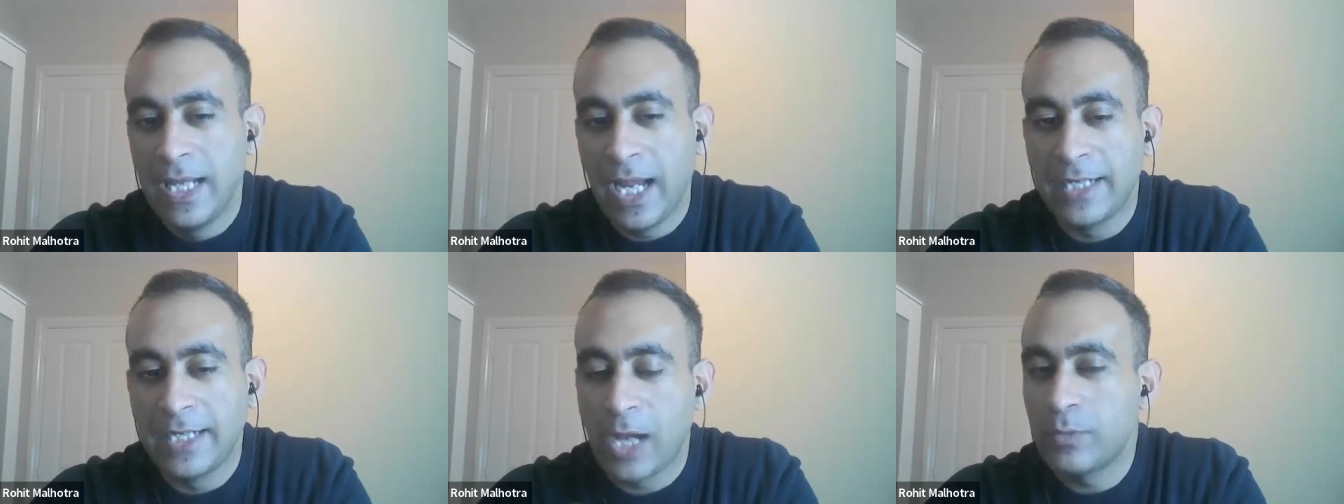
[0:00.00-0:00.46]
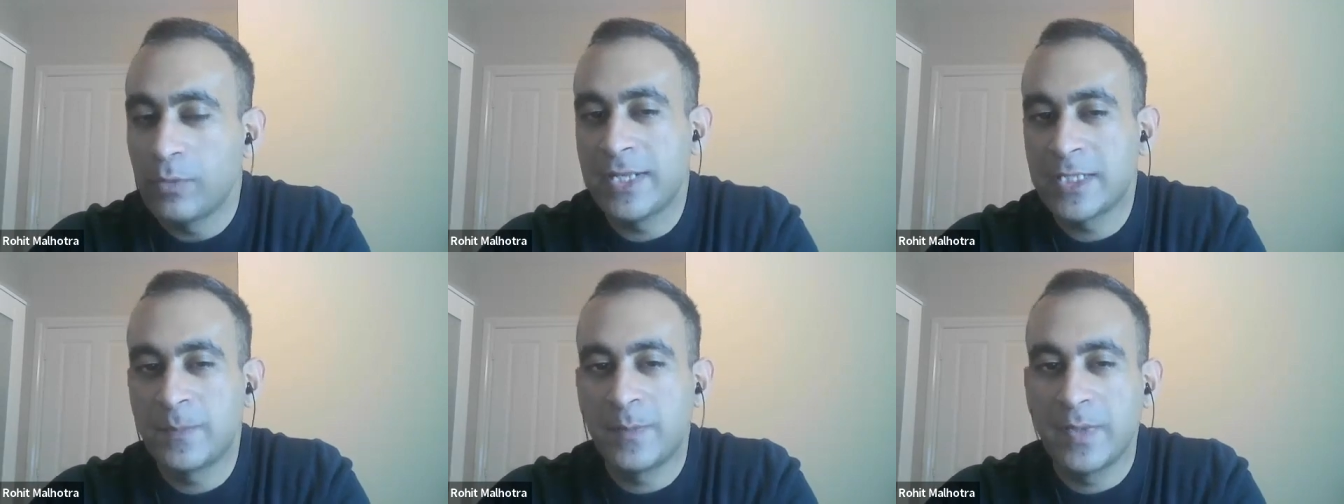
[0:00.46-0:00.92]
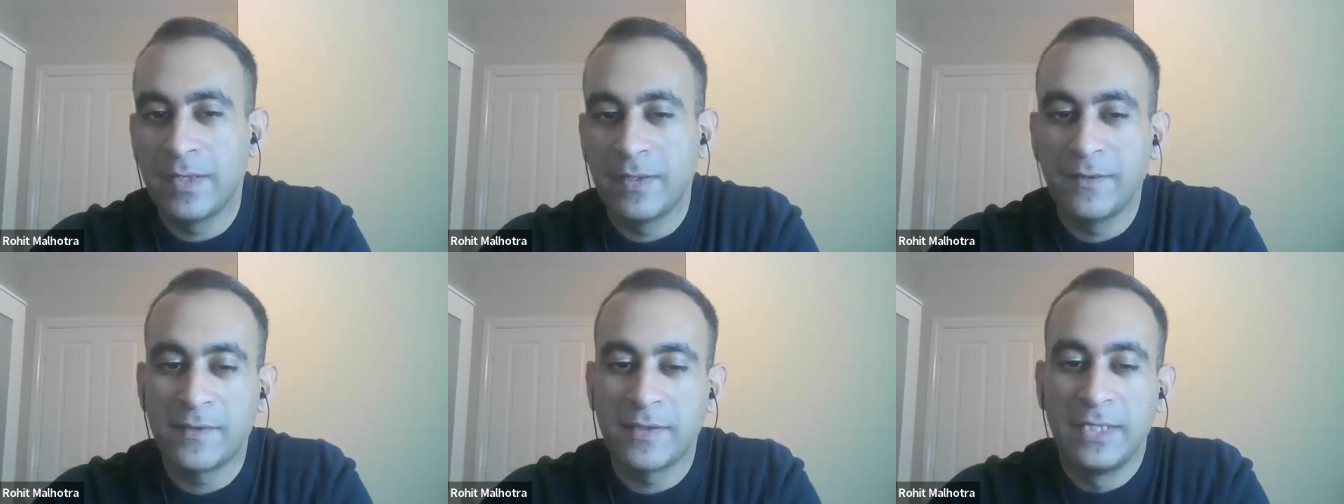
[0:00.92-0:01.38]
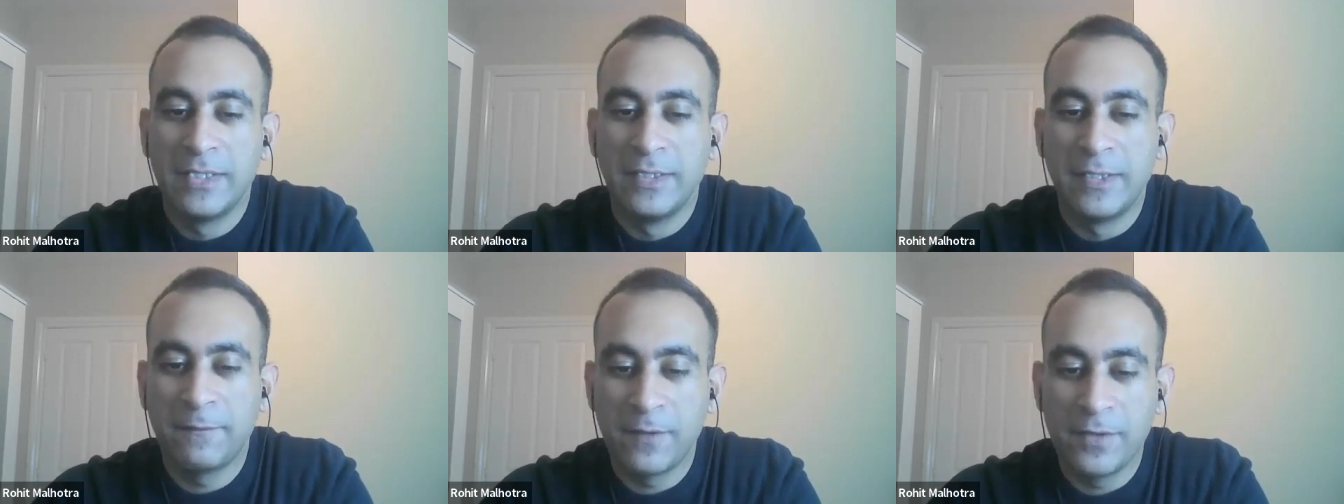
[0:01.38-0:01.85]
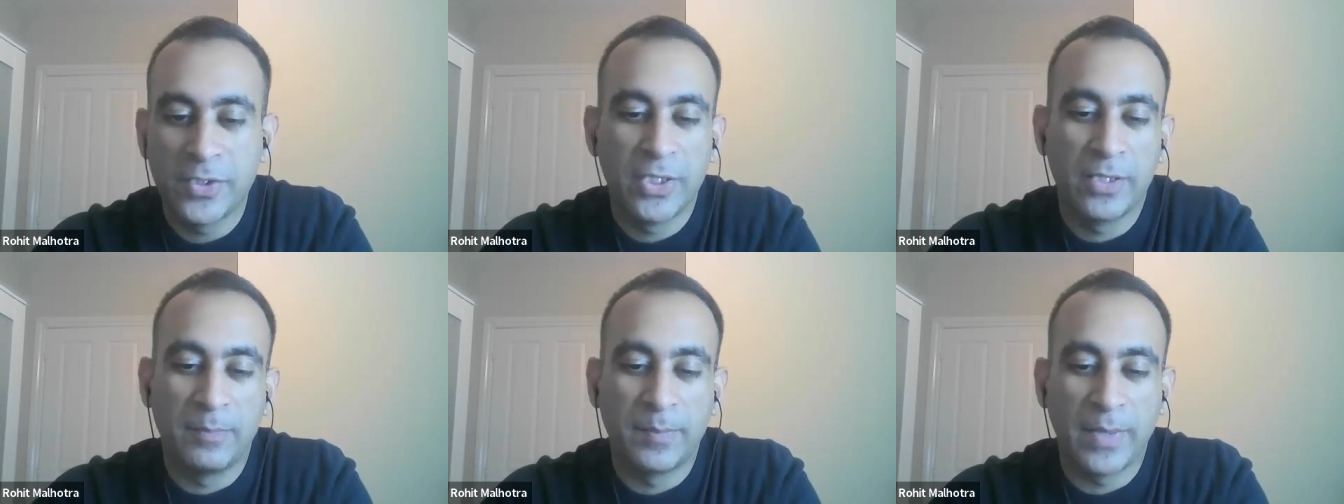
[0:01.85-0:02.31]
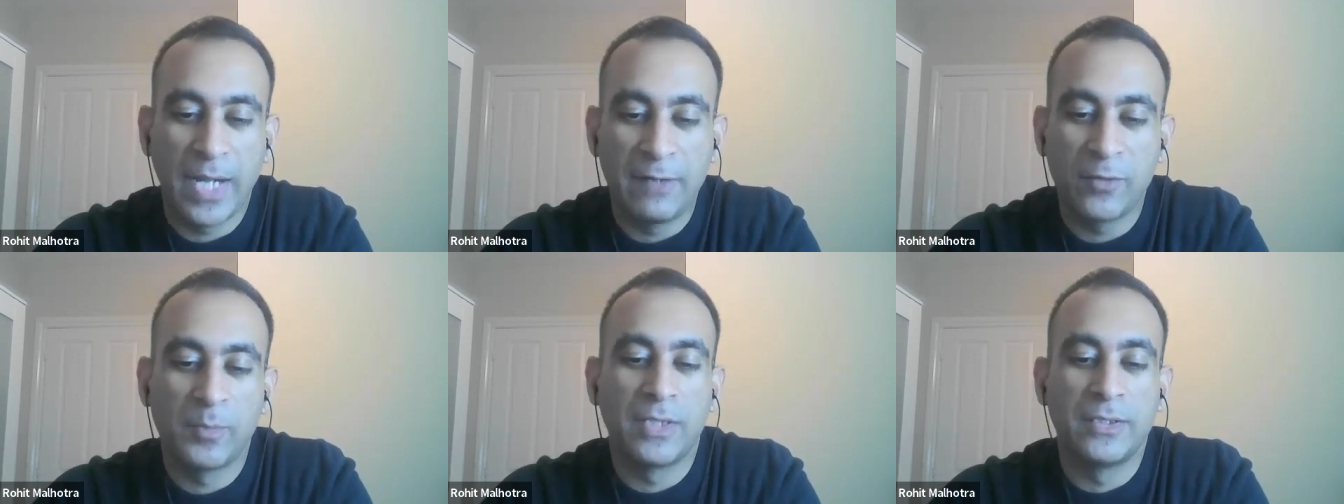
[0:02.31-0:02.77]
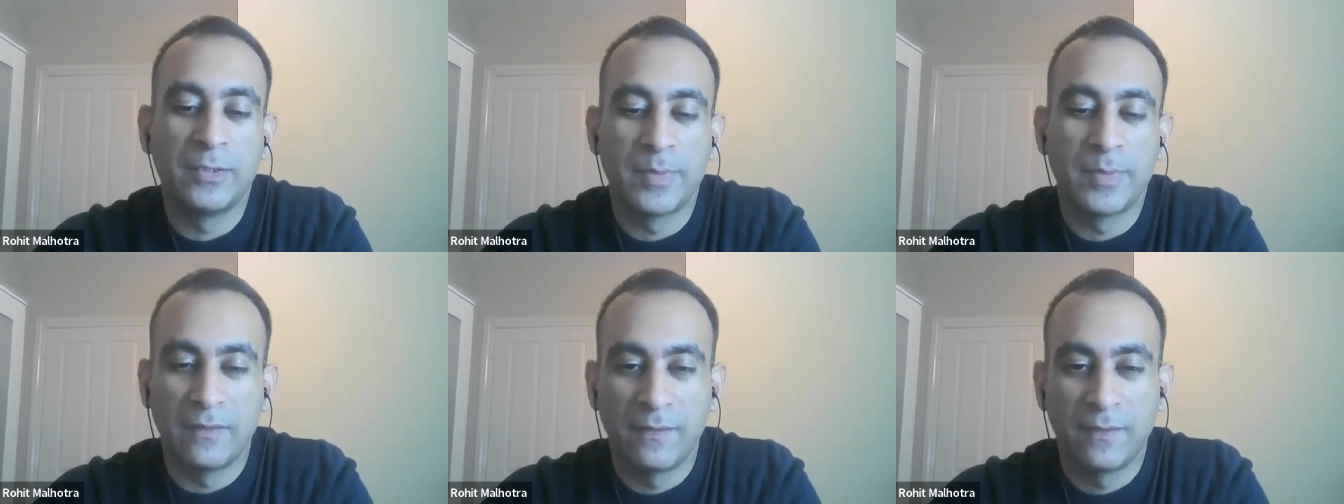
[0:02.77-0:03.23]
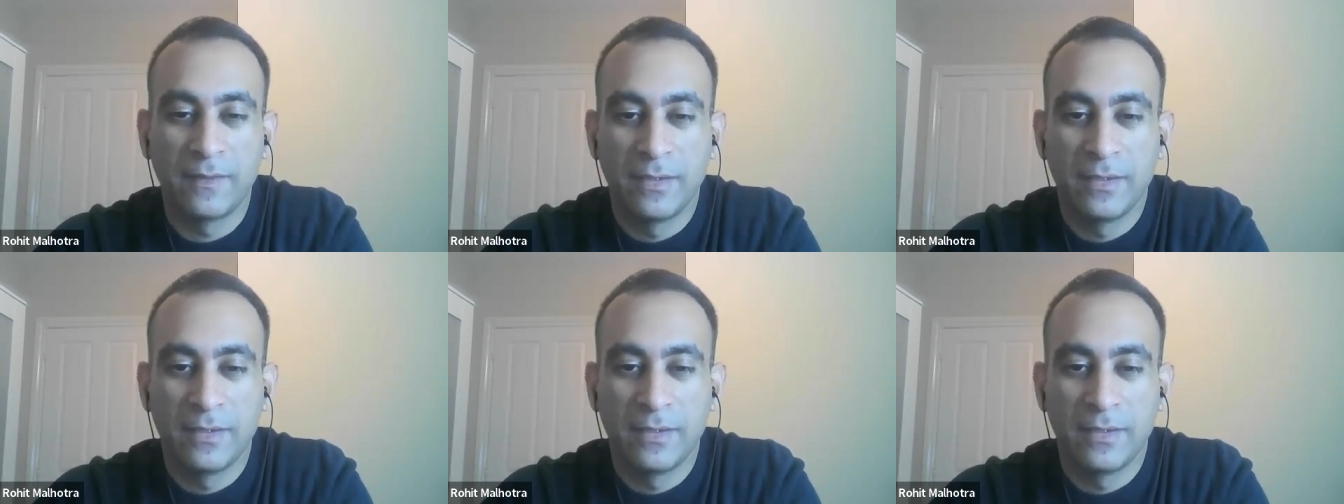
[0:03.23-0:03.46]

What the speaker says: and how can experience differentiate a brand from other brands?